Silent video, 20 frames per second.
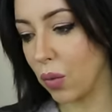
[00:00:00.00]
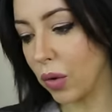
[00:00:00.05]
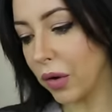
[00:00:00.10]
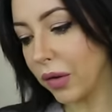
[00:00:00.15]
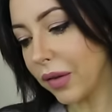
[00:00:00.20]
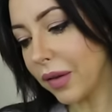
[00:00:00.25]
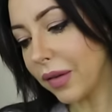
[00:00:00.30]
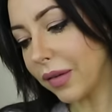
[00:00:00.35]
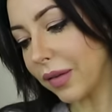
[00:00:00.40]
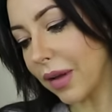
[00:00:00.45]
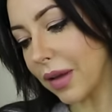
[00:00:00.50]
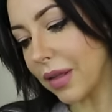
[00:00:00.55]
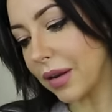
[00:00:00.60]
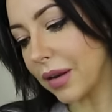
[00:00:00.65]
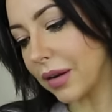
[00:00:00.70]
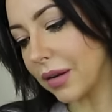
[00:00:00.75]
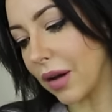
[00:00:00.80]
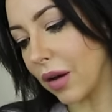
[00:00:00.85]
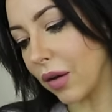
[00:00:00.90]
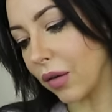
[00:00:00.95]
what does it say that
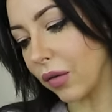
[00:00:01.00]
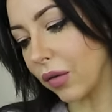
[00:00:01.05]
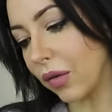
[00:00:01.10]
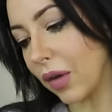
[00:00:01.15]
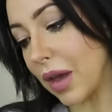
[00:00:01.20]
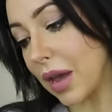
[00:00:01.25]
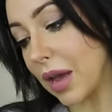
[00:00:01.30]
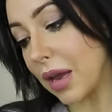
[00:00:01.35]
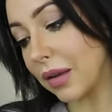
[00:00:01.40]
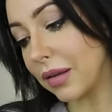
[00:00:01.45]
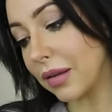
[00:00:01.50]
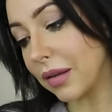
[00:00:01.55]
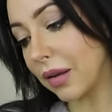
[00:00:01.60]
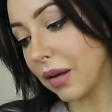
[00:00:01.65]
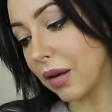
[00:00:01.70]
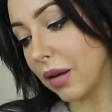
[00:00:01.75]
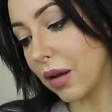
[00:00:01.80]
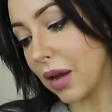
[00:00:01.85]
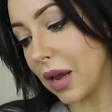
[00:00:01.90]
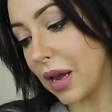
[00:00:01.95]
it does?
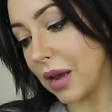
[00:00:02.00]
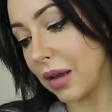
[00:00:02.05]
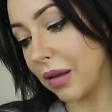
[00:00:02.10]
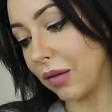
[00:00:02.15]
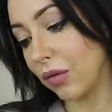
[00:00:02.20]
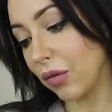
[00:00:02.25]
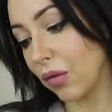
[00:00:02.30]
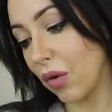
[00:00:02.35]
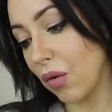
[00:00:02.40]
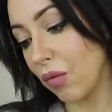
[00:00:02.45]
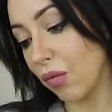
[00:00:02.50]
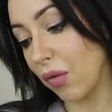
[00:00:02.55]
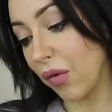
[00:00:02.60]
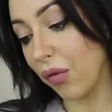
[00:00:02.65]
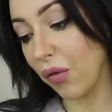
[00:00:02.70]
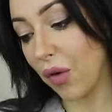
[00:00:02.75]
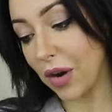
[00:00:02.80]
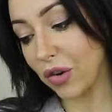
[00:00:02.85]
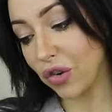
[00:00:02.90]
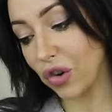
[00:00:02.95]
It is
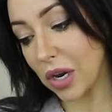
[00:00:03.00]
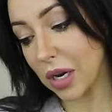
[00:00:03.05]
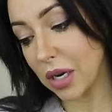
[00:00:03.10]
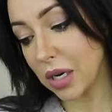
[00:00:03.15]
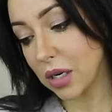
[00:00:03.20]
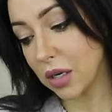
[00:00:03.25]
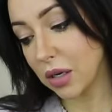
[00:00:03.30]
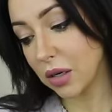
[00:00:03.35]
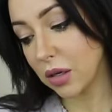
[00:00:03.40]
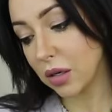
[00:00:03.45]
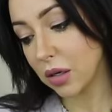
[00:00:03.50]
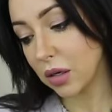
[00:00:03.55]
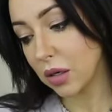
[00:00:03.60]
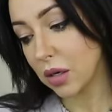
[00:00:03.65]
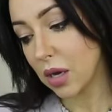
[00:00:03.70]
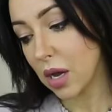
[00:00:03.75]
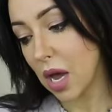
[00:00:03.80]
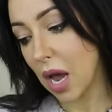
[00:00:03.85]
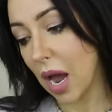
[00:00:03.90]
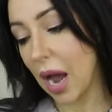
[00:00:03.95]
refreshing
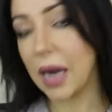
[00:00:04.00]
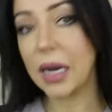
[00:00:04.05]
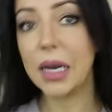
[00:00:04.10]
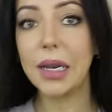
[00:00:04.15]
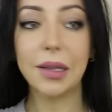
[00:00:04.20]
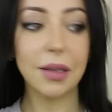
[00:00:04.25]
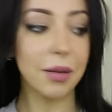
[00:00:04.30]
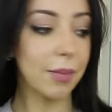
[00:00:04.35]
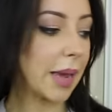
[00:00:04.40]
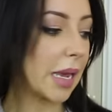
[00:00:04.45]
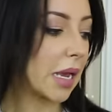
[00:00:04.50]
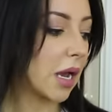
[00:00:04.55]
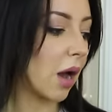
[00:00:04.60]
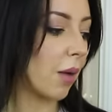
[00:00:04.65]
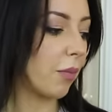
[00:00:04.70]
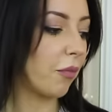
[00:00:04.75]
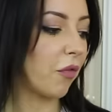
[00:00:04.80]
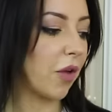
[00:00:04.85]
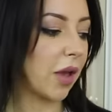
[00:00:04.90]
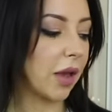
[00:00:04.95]
and it's a
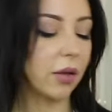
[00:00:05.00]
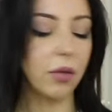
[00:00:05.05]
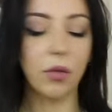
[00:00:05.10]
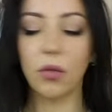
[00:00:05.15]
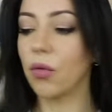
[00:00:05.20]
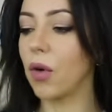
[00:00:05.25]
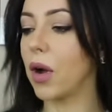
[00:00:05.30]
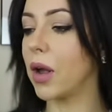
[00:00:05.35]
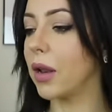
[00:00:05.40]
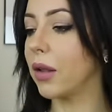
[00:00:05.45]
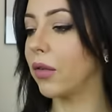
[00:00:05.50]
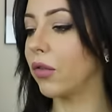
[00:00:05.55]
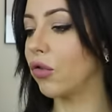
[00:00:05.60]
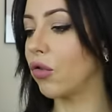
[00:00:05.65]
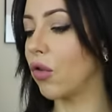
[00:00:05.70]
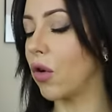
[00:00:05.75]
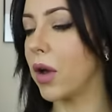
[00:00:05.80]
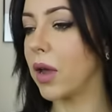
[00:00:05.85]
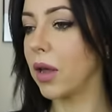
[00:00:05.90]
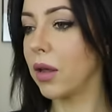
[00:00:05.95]
makeup fix. Right, let's
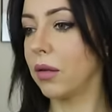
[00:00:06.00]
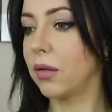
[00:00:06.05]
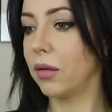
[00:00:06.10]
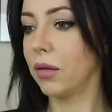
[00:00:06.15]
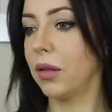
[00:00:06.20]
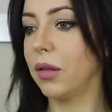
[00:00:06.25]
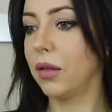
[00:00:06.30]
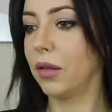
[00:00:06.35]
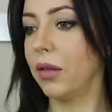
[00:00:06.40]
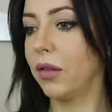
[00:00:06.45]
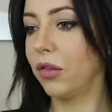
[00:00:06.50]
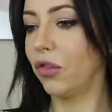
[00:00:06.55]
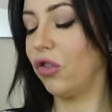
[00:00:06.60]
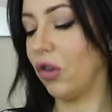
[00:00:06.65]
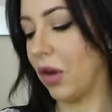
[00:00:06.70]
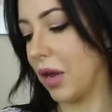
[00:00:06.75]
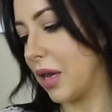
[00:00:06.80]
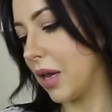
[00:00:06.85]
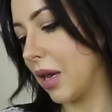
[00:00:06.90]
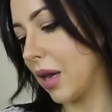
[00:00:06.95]
try.
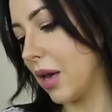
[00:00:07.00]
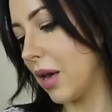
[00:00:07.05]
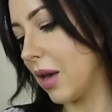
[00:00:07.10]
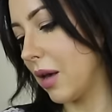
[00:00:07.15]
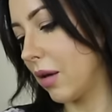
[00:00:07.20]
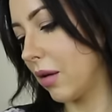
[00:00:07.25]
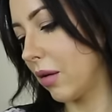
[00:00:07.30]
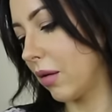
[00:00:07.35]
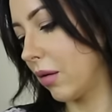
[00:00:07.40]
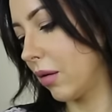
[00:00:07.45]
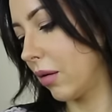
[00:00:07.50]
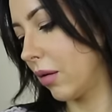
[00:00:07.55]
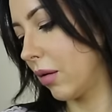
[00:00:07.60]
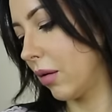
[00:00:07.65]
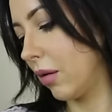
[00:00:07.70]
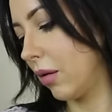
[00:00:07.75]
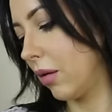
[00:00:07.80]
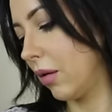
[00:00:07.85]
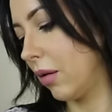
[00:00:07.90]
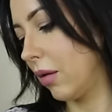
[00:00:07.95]
Shake it.
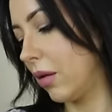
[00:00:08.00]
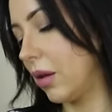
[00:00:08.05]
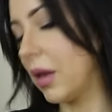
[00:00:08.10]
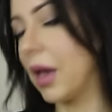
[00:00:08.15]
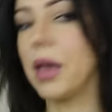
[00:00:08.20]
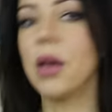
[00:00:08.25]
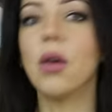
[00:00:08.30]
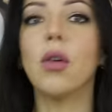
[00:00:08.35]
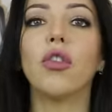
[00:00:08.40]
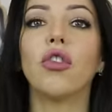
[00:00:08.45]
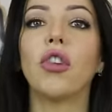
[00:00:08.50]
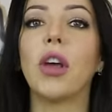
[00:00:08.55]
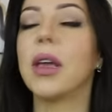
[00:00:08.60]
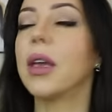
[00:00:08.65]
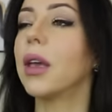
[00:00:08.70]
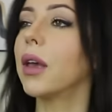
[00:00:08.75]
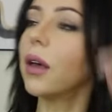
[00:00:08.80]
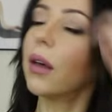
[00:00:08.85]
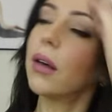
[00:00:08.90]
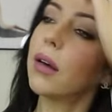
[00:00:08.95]
Yeah, you gotta
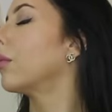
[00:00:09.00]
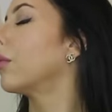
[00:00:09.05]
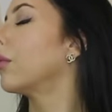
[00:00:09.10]
shake it.